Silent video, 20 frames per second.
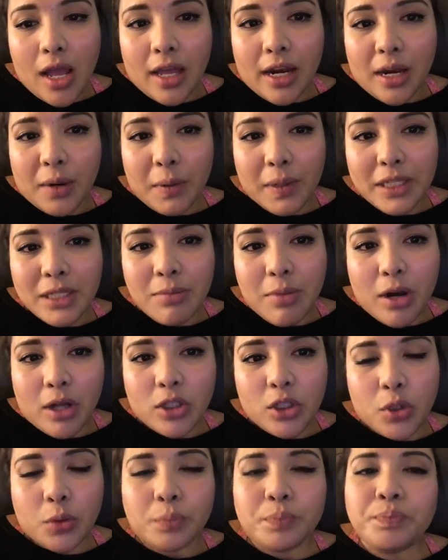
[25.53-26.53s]
And I work
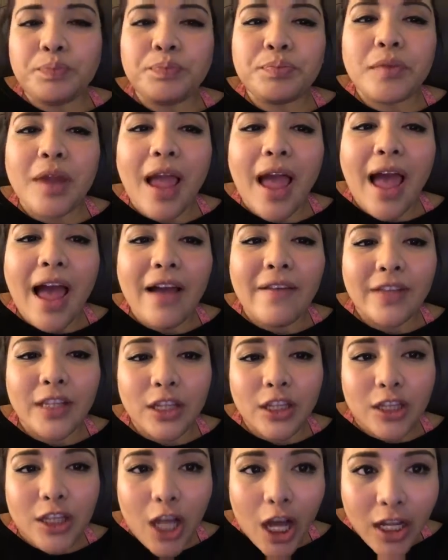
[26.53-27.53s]
tomorrow, too. I have
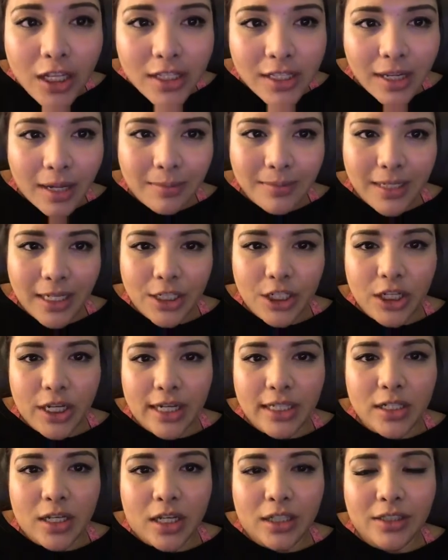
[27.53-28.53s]
a lot to update you
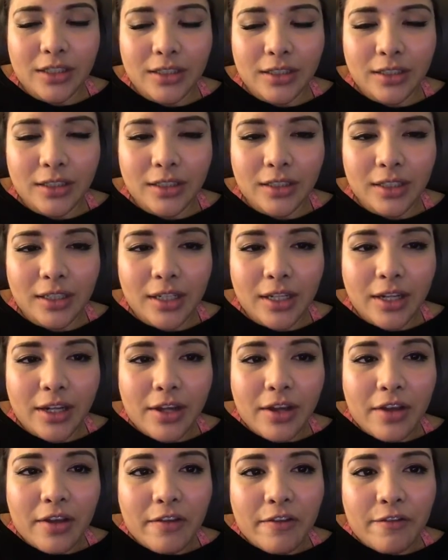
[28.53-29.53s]
guys on.
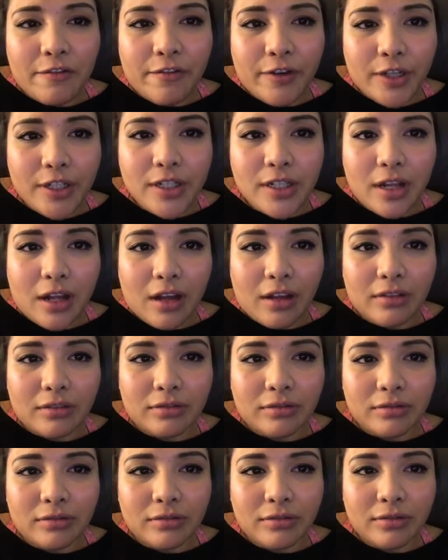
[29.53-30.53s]
First
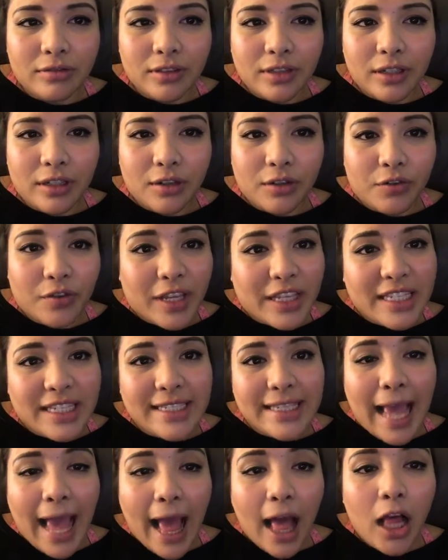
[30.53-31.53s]
off, I don't know if you guys
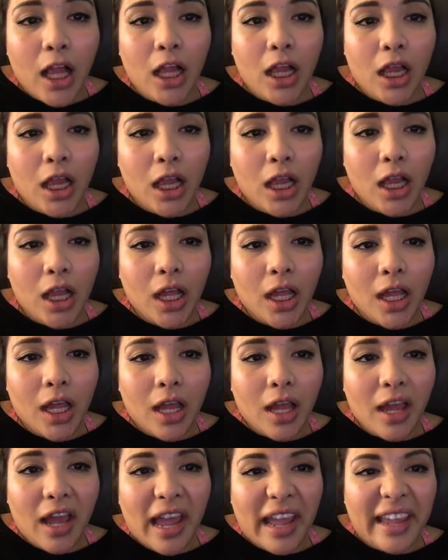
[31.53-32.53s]
could tell,
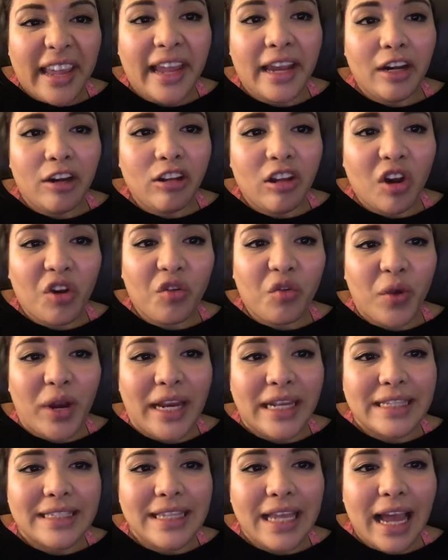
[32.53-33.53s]
I gained a lot of
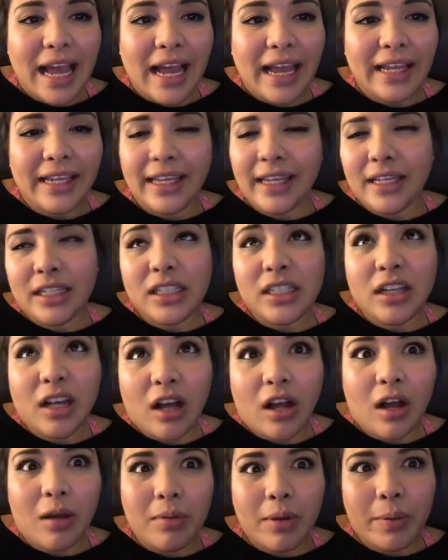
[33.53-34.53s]
weight. I gained
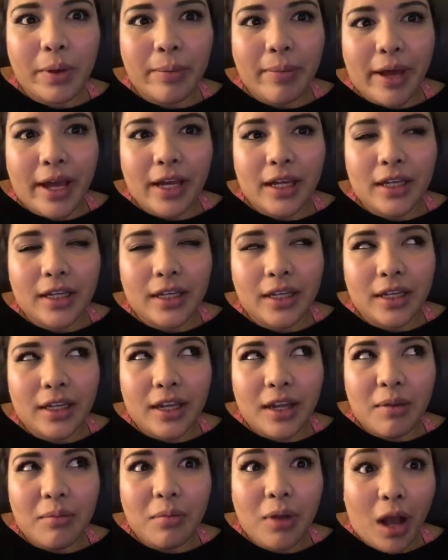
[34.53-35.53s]
all my weight back,
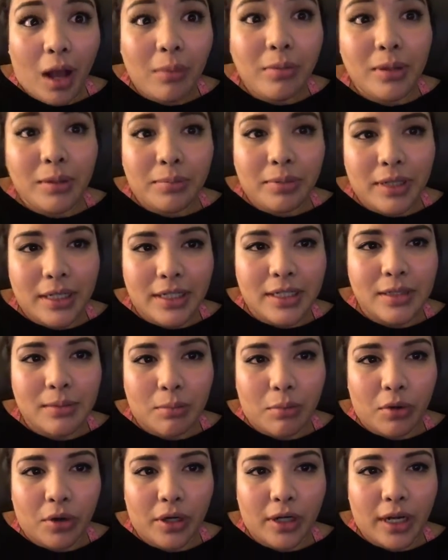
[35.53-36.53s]
probably
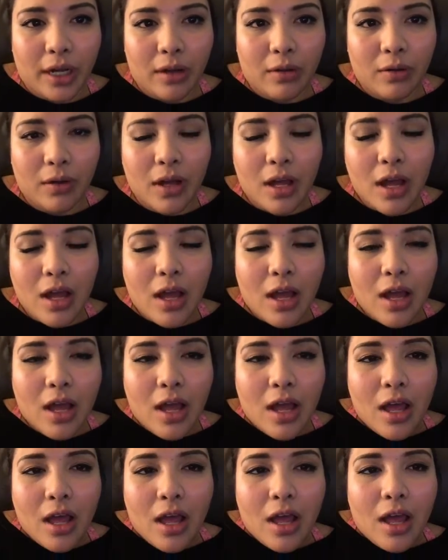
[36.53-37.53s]
plus more now.
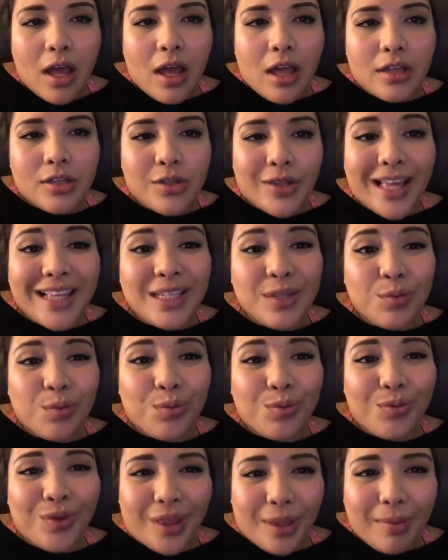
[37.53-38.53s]
So that's
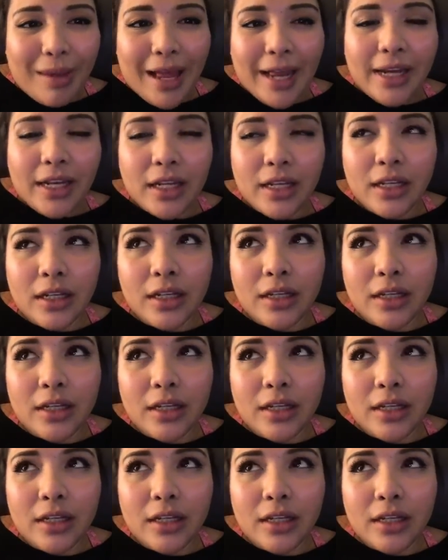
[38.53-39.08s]
really bad.